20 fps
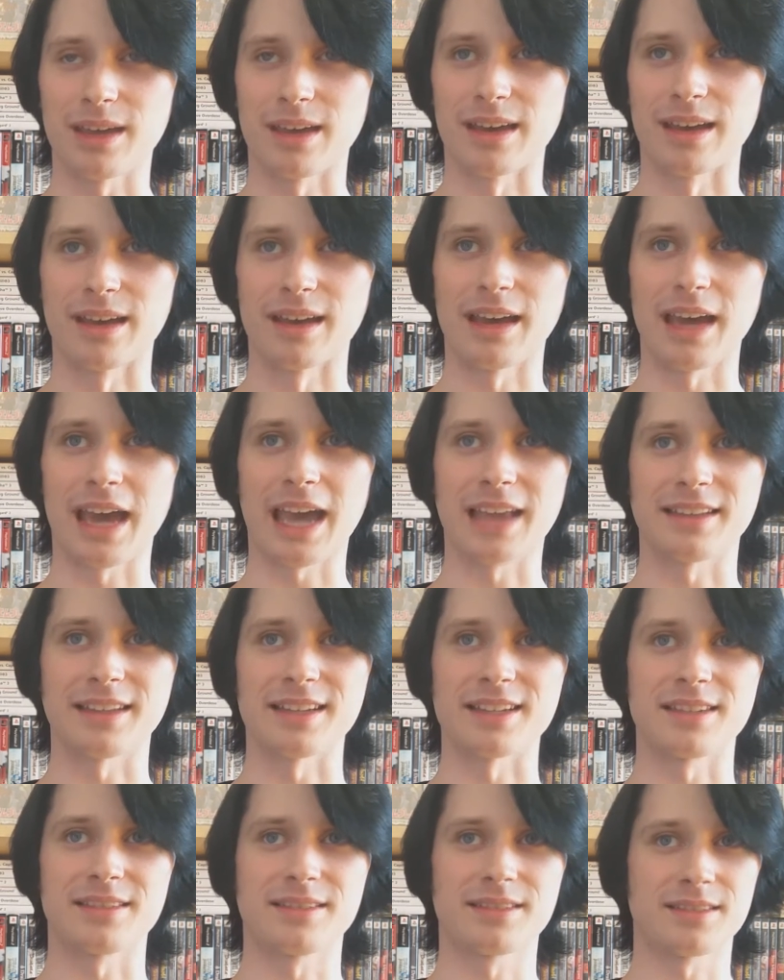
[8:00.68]
at a
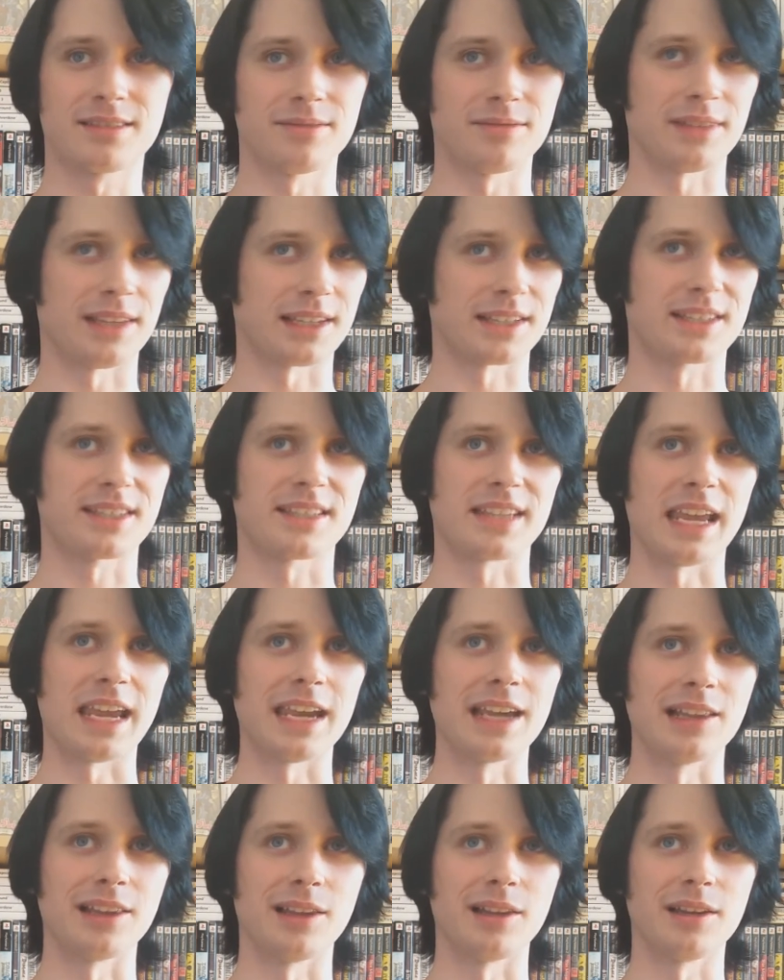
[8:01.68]

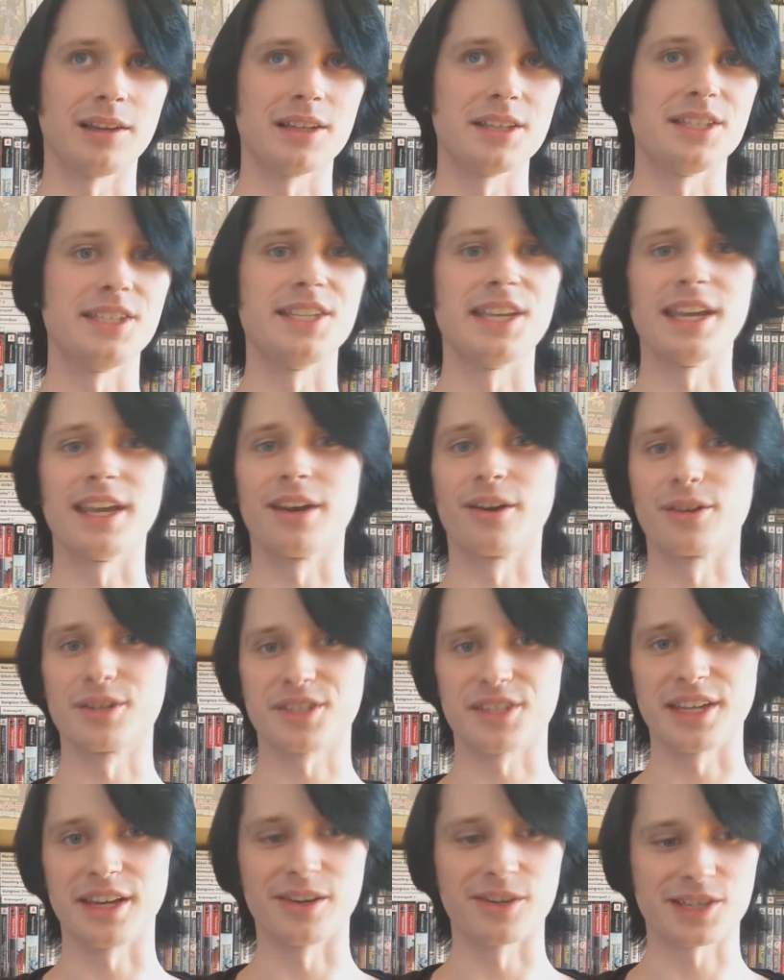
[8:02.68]
sale
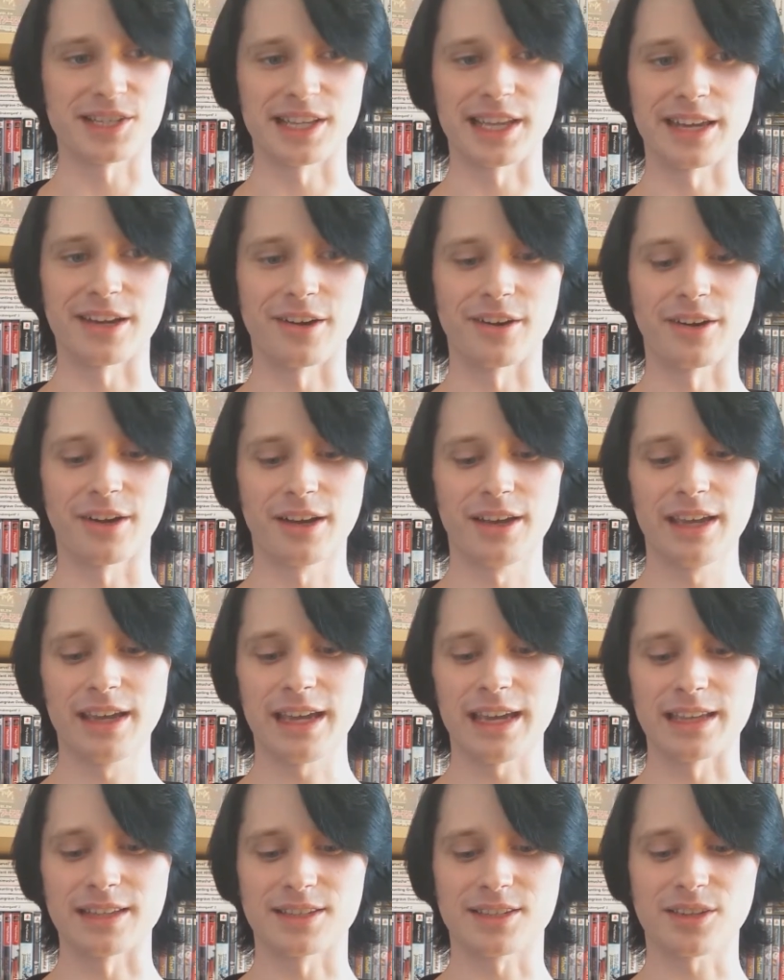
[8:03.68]
years later,
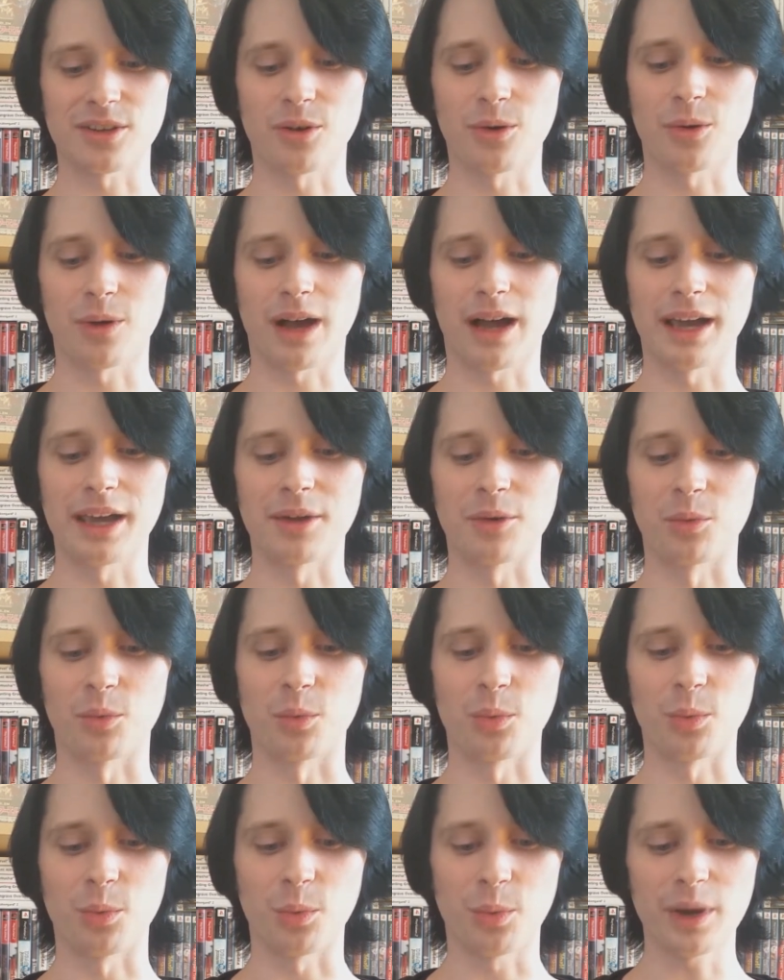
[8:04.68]
and so I
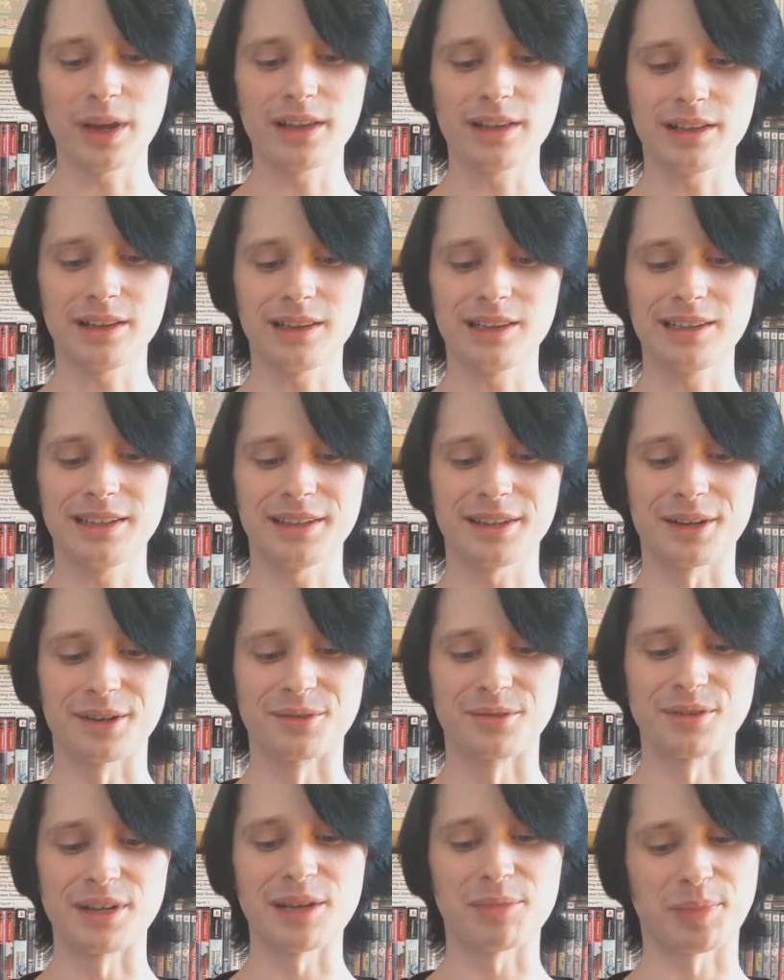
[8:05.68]
will
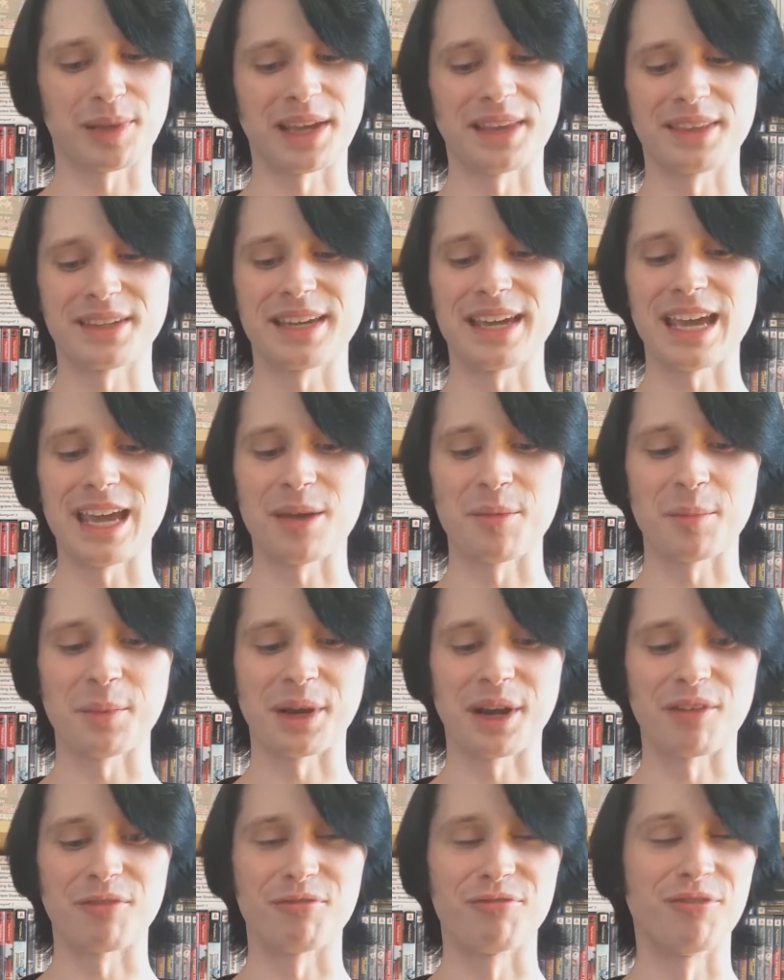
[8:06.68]
replay the game,
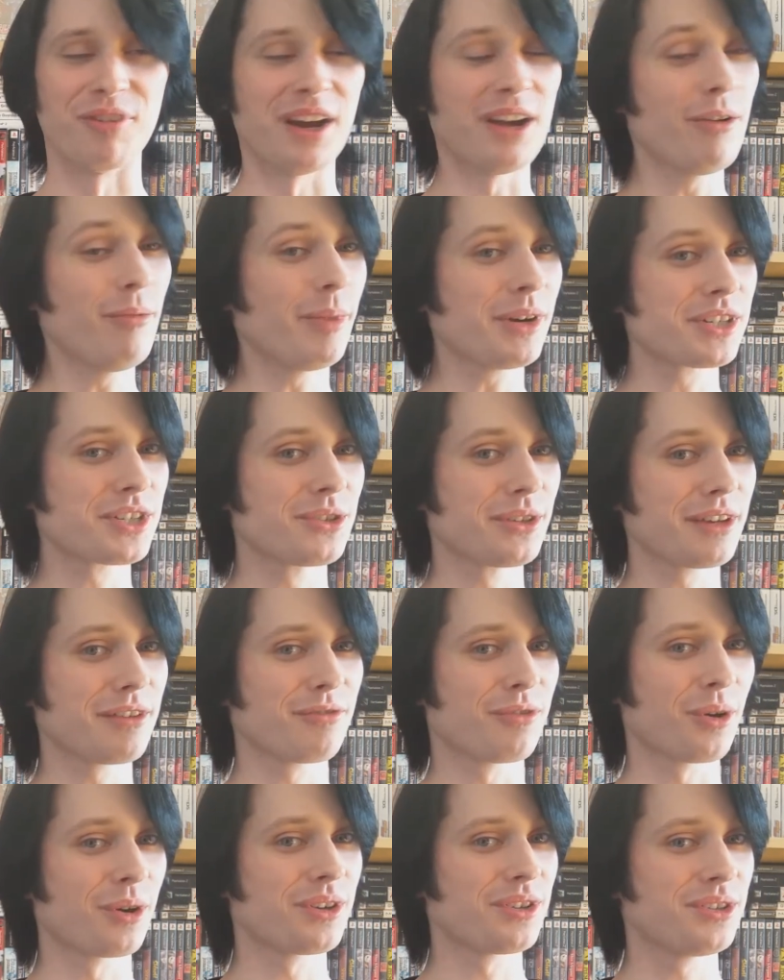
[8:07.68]
and I'm very much looking
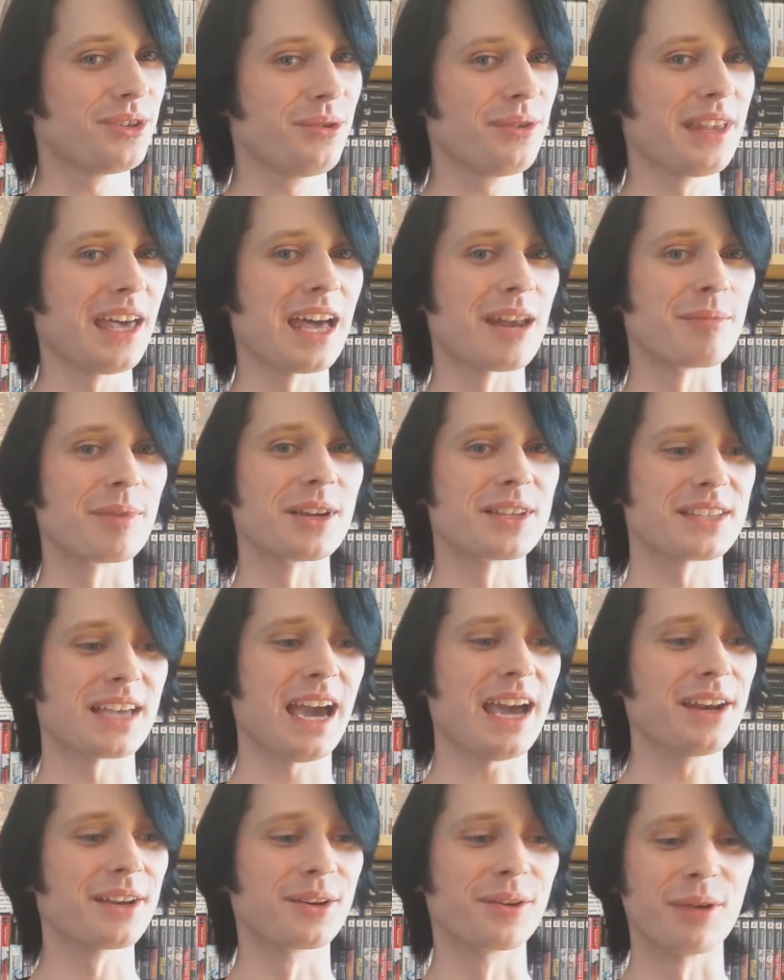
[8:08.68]
forward to do that because I
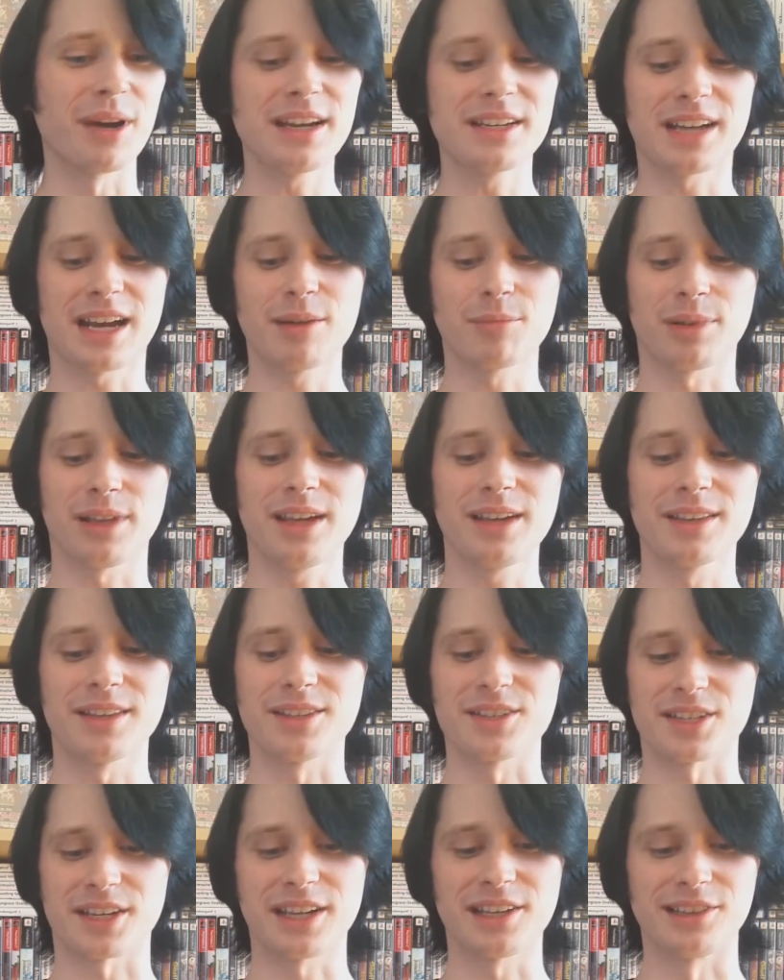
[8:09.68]
had a great time playing
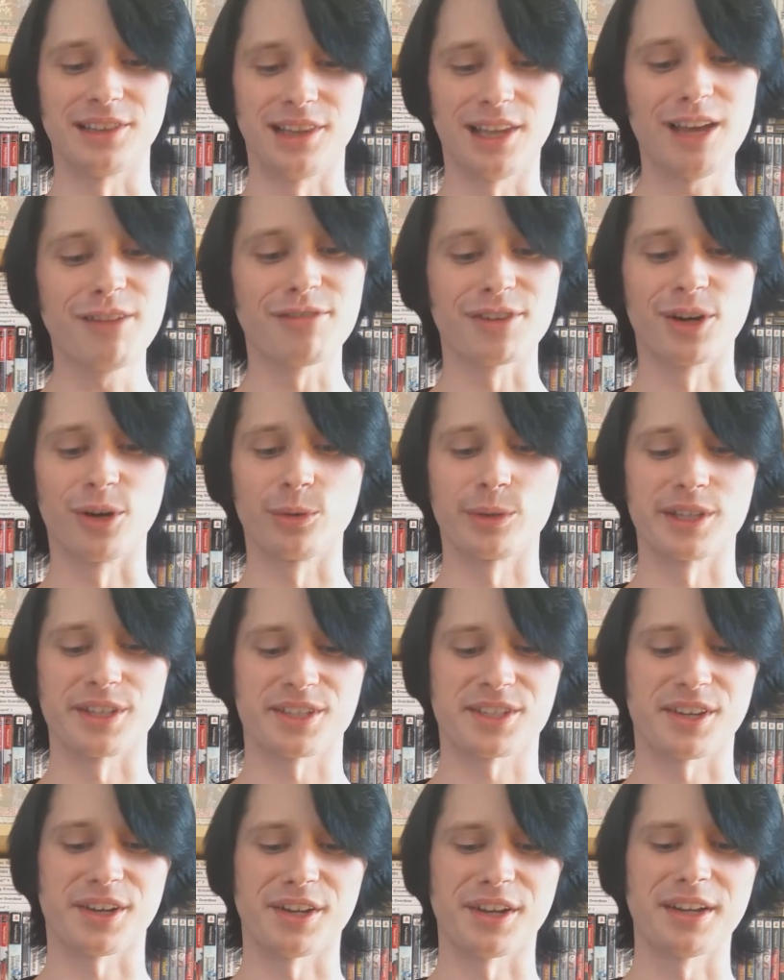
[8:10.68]
this, and I love Golden
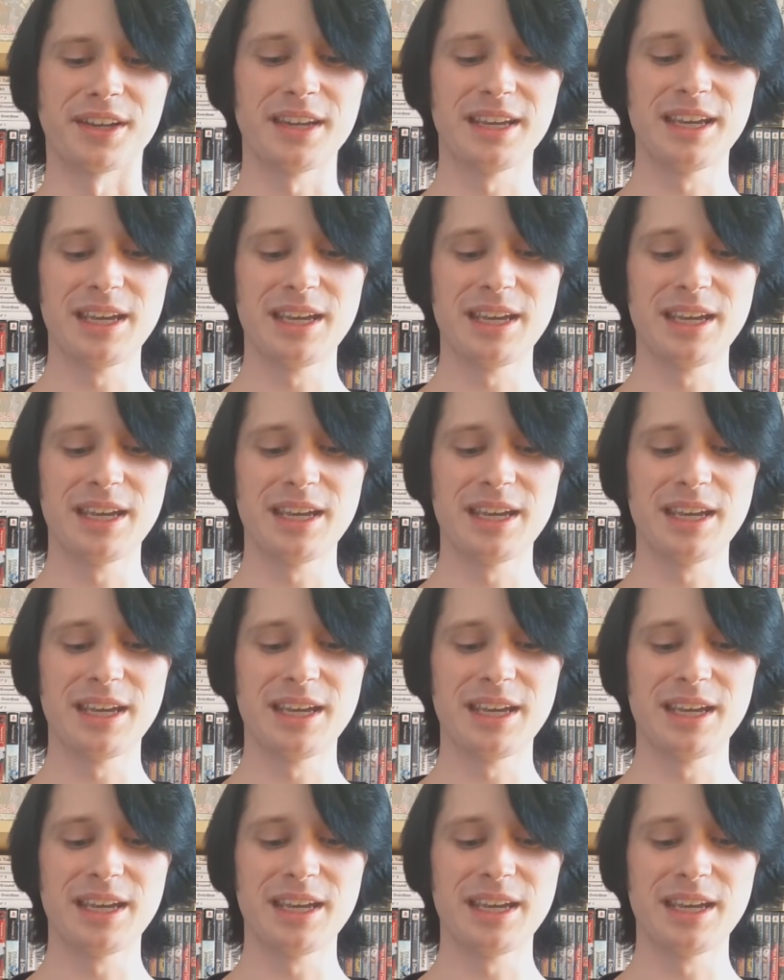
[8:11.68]
Sun,